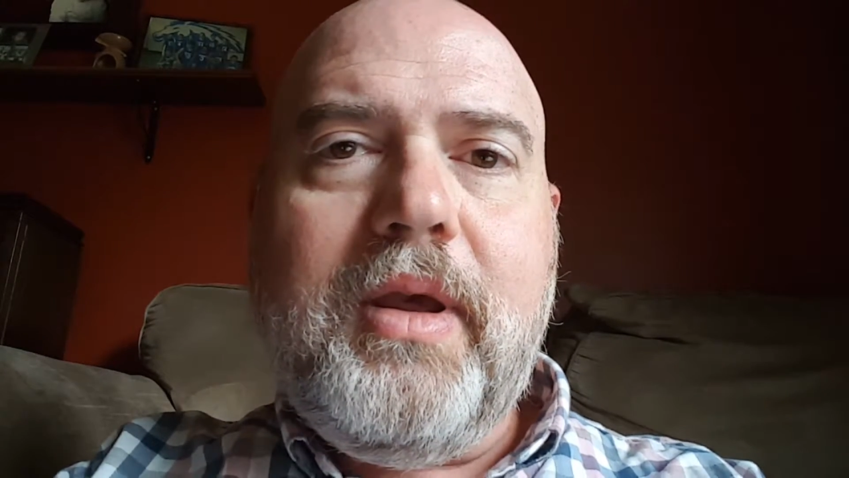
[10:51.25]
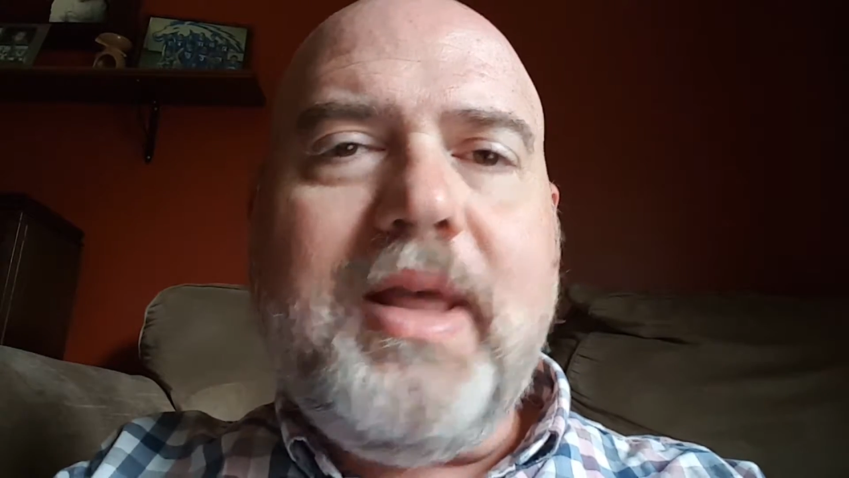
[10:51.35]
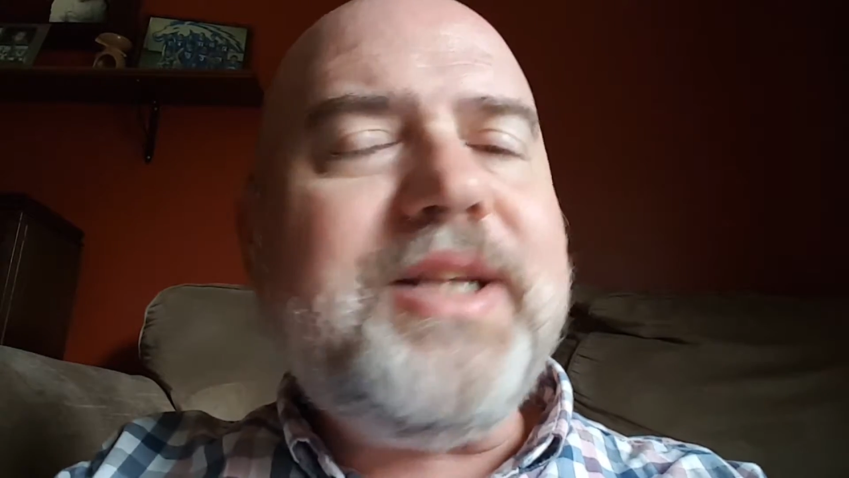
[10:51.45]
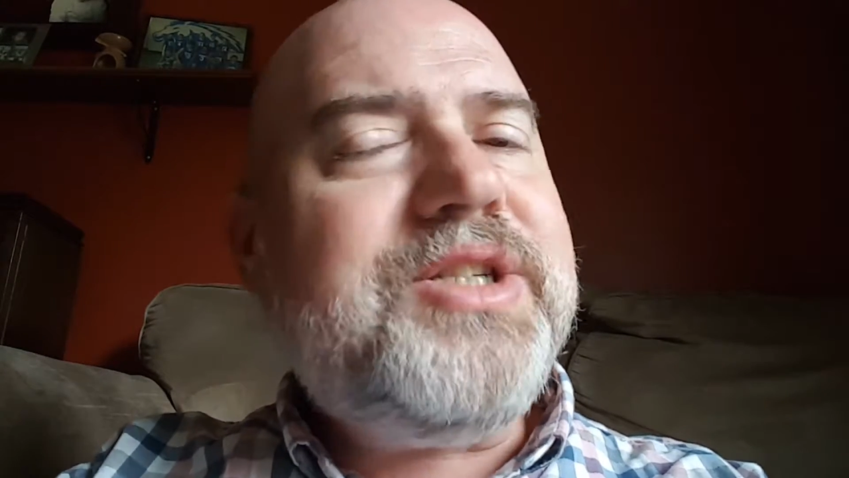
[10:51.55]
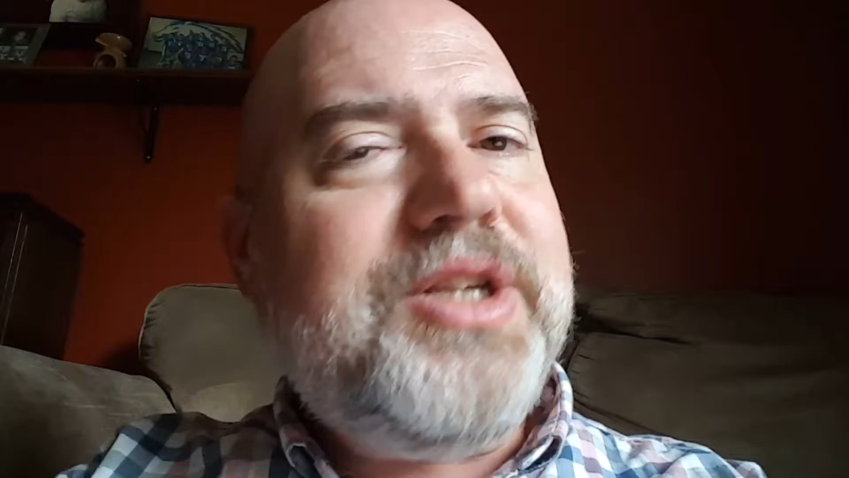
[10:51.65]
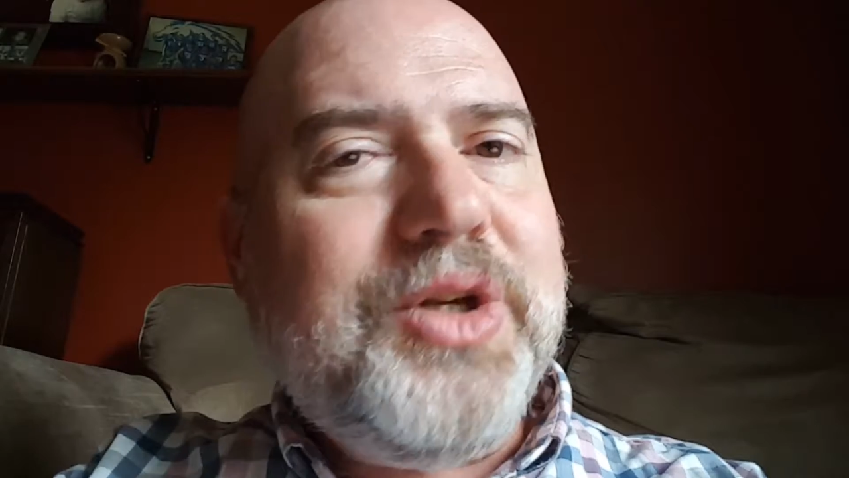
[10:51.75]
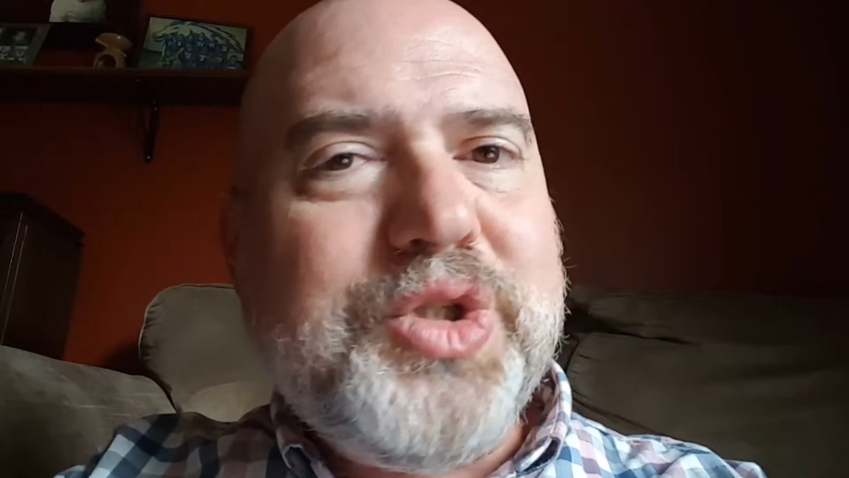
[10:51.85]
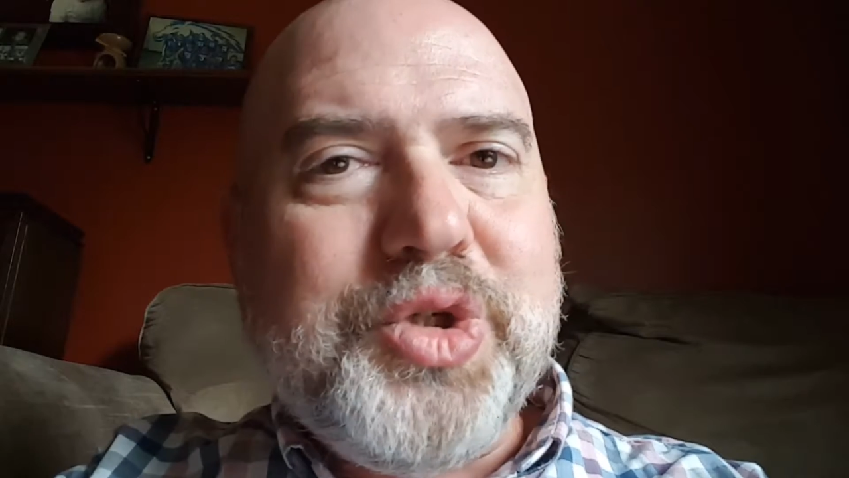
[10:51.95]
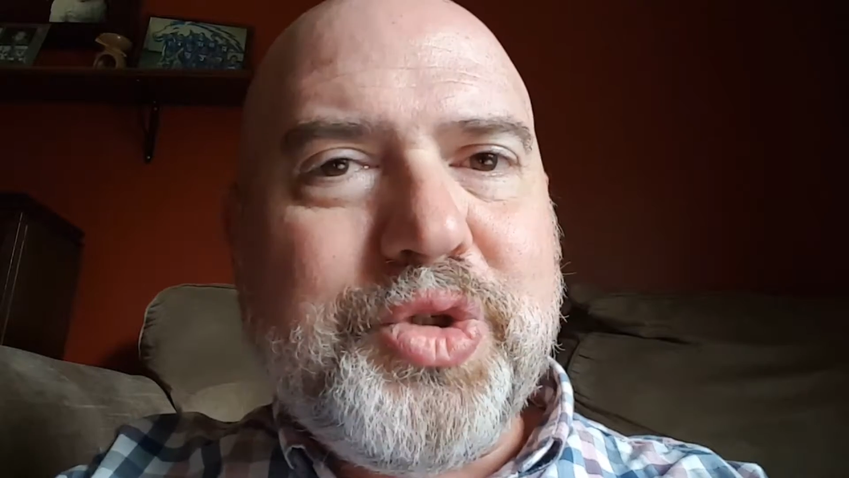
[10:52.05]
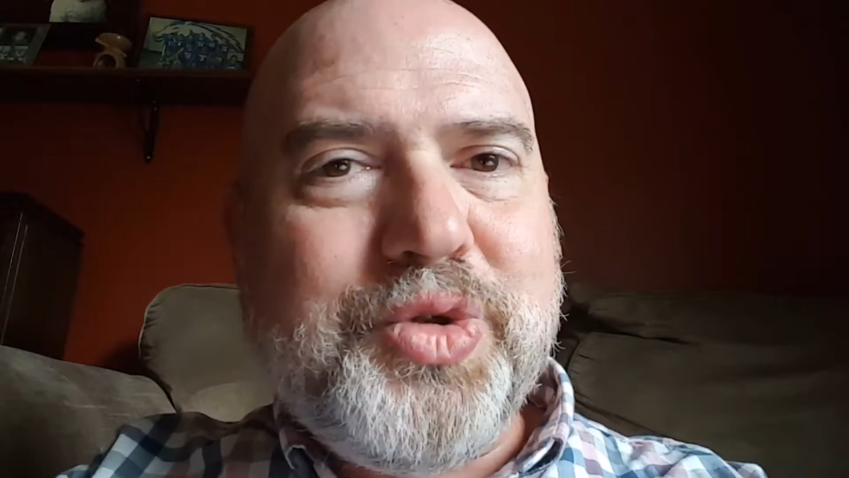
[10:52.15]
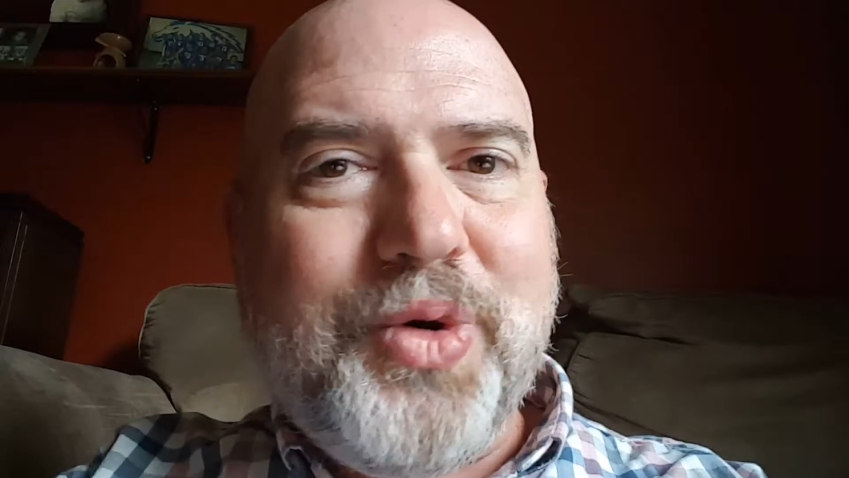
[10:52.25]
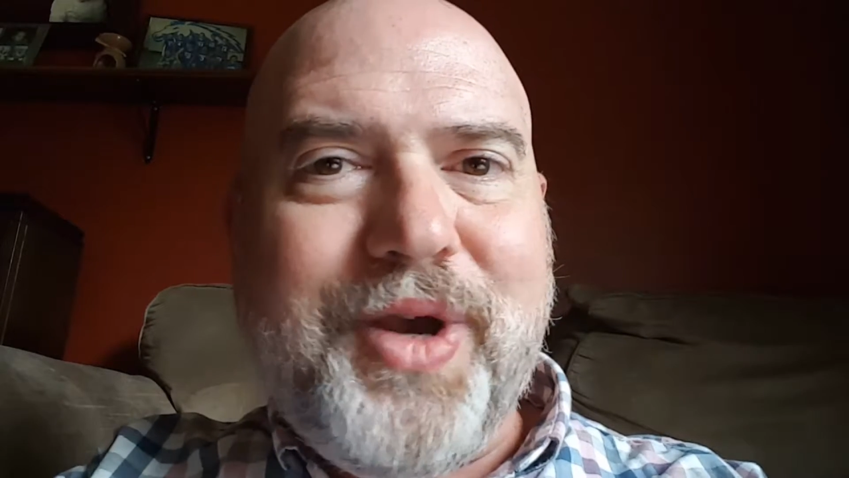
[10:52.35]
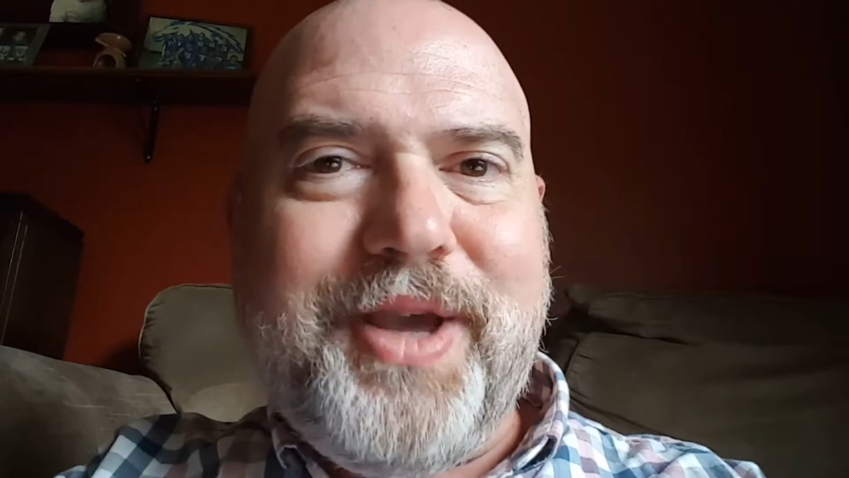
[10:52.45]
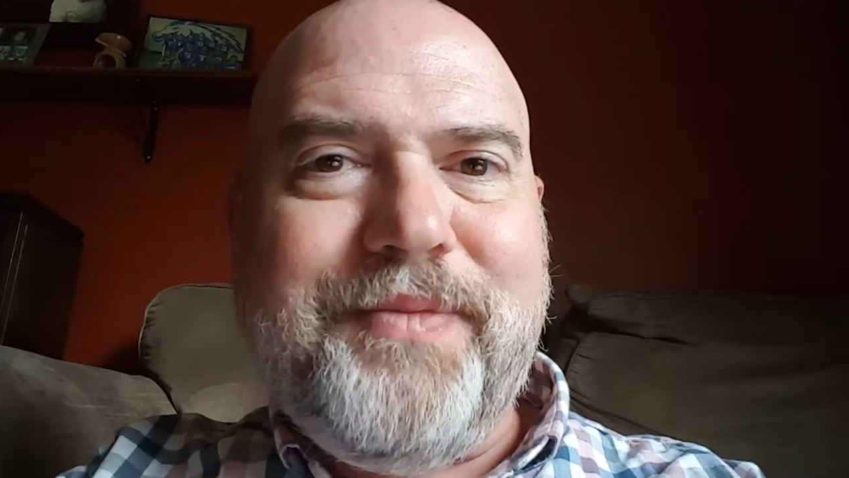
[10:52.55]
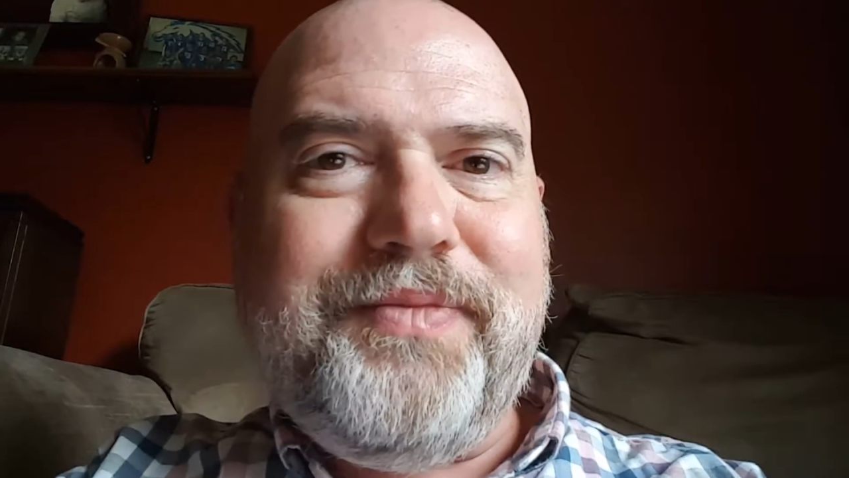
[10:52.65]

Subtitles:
That steals your joy